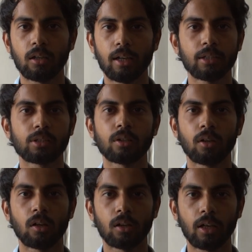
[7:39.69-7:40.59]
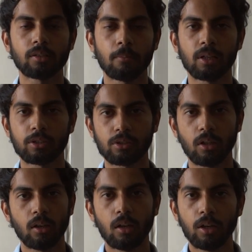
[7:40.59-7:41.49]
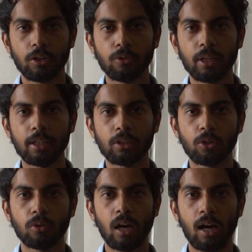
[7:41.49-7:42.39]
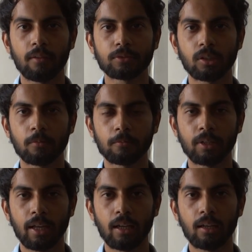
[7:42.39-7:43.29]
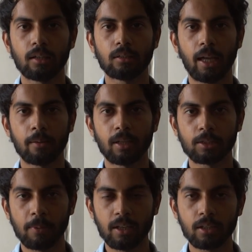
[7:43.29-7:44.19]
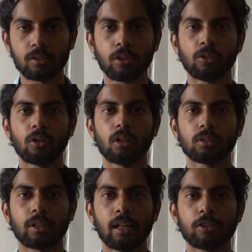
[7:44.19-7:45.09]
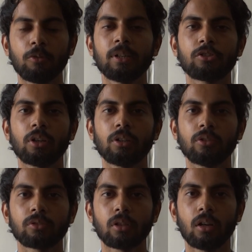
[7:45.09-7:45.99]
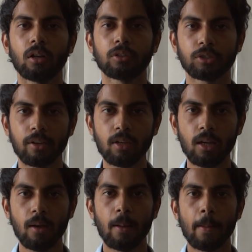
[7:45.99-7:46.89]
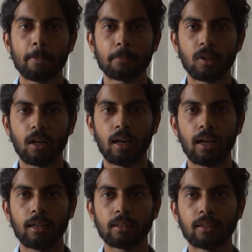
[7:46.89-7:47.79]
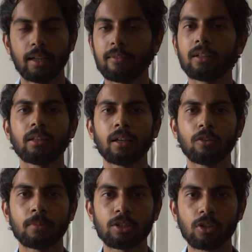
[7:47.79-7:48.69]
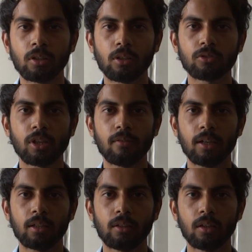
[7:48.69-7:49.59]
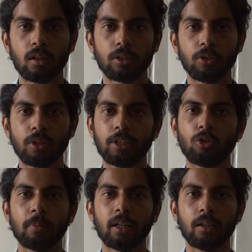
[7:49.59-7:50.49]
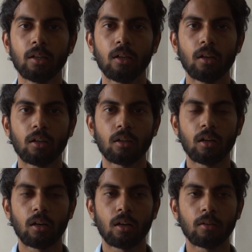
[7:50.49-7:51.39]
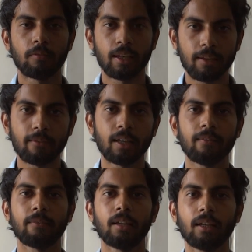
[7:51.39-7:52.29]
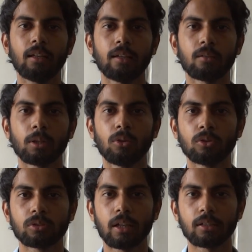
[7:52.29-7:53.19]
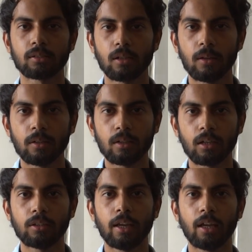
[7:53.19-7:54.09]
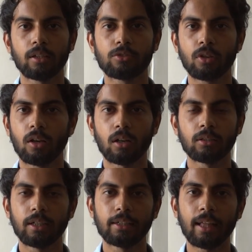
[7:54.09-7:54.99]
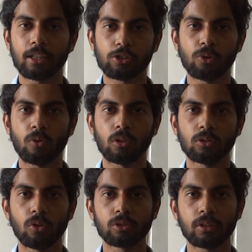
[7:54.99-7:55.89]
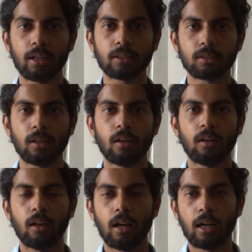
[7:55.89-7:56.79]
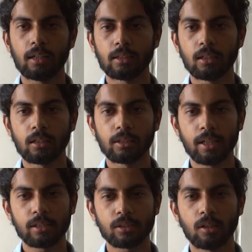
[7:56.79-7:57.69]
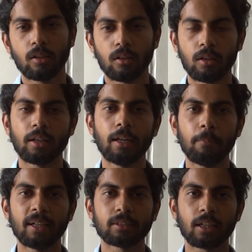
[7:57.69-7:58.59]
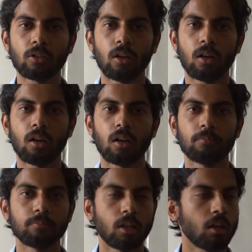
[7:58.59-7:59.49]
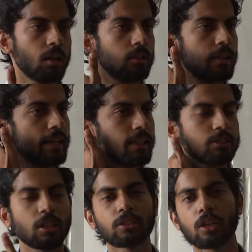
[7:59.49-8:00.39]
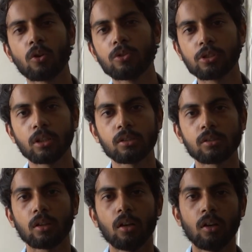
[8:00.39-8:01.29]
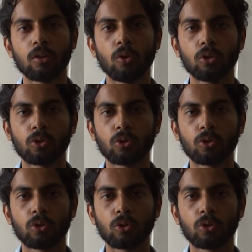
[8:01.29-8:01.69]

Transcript: is a must. You need to have some real time experience in the skills you mentioned in your CV, and everything you mentioned in your CV, you need to be very clear with those things. Yeah, they test you on those things, and yes, read basic data structure questions, go